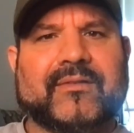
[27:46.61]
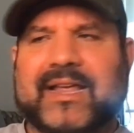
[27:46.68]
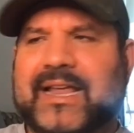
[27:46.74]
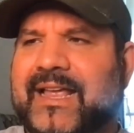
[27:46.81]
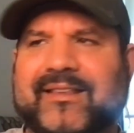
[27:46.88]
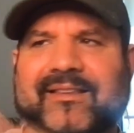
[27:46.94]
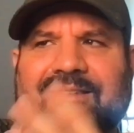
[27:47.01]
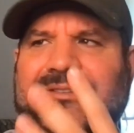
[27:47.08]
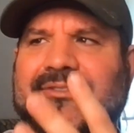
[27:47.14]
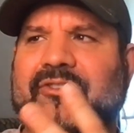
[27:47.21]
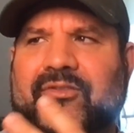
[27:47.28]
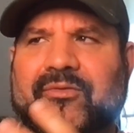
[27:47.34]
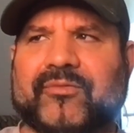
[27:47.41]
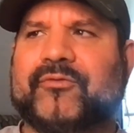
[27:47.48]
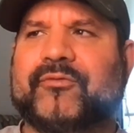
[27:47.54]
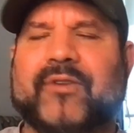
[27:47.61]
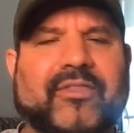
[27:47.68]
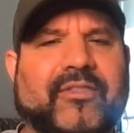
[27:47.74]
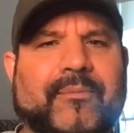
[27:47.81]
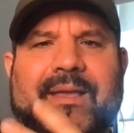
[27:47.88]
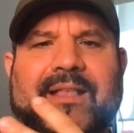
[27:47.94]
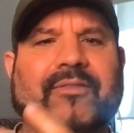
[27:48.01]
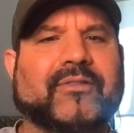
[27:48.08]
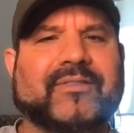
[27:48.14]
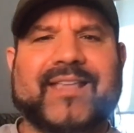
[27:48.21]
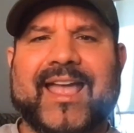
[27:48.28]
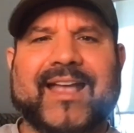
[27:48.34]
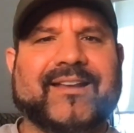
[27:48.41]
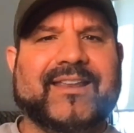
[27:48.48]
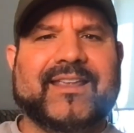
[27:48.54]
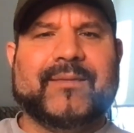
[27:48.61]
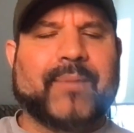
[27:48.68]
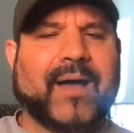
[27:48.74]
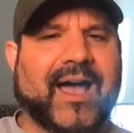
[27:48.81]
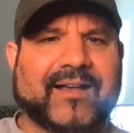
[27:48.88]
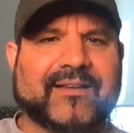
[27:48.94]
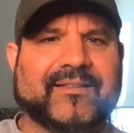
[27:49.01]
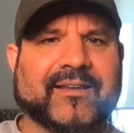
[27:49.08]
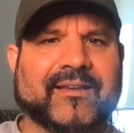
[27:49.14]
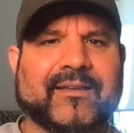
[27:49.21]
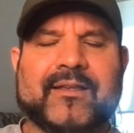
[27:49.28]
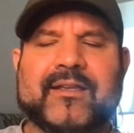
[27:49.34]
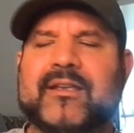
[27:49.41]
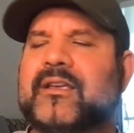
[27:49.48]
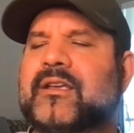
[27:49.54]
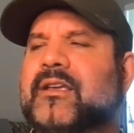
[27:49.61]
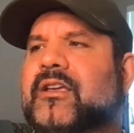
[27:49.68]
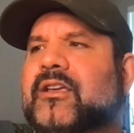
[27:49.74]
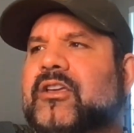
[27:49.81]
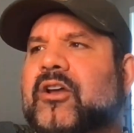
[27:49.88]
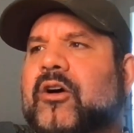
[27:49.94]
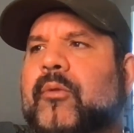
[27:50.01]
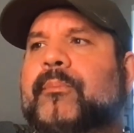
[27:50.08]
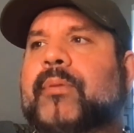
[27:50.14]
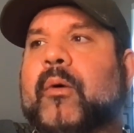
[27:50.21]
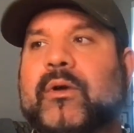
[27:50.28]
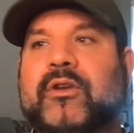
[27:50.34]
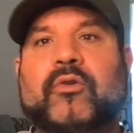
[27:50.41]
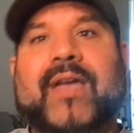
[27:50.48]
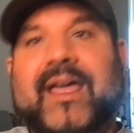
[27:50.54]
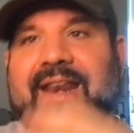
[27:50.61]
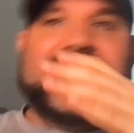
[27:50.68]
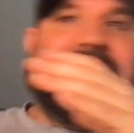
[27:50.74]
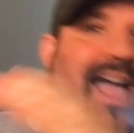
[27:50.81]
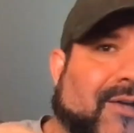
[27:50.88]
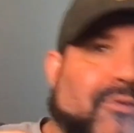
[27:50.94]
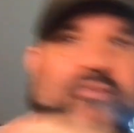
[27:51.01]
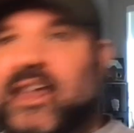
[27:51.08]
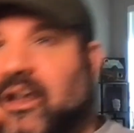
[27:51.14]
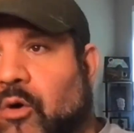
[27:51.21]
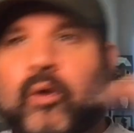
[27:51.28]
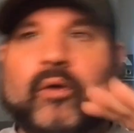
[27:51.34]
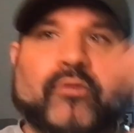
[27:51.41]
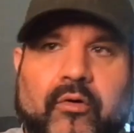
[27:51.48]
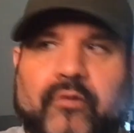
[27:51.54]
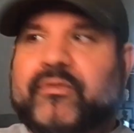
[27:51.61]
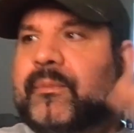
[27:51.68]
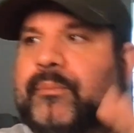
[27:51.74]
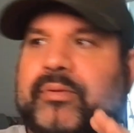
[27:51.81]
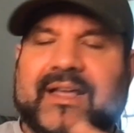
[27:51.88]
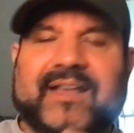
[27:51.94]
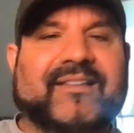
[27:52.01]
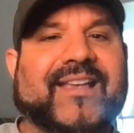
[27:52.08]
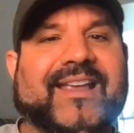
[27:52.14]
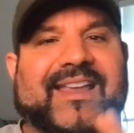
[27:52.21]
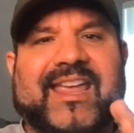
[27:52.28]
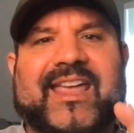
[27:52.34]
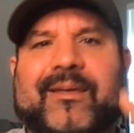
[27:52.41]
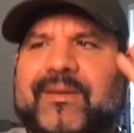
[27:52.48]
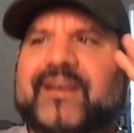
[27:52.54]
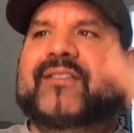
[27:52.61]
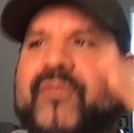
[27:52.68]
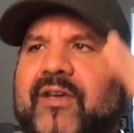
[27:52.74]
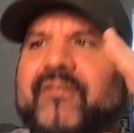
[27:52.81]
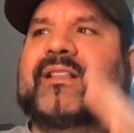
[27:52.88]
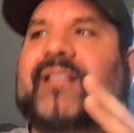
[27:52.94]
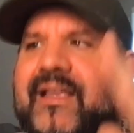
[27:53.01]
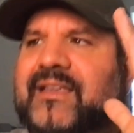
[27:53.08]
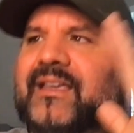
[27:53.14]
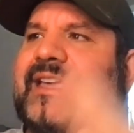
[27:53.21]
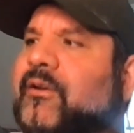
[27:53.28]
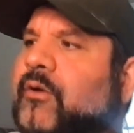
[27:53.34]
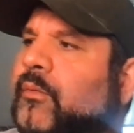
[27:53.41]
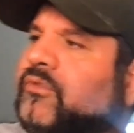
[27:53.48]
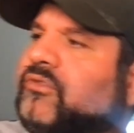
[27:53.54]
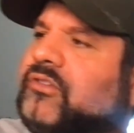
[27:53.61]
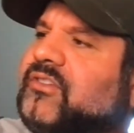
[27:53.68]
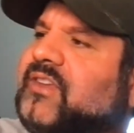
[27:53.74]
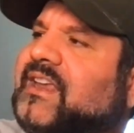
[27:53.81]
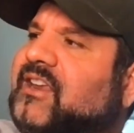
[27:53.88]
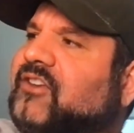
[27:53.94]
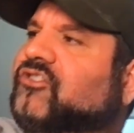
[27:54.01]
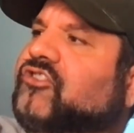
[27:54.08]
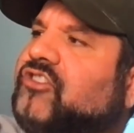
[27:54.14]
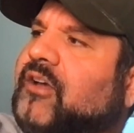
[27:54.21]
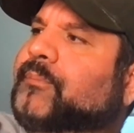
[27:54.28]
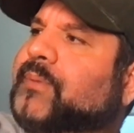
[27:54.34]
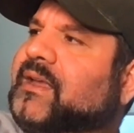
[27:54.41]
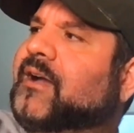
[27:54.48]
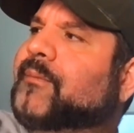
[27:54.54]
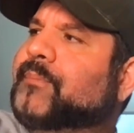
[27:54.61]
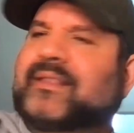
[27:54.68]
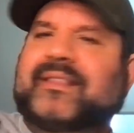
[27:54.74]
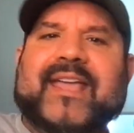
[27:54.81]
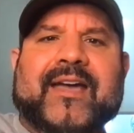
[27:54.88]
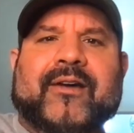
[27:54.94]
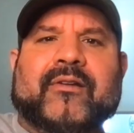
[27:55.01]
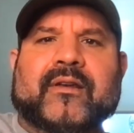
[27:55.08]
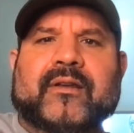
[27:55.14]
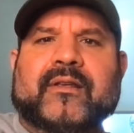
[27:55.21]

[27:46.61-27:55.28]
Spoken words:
Like, this is just fundamental technique boxing, you know. But when you get a guy who's like all over the place like him, and he's very like, it almost looks like he's jumping up and down.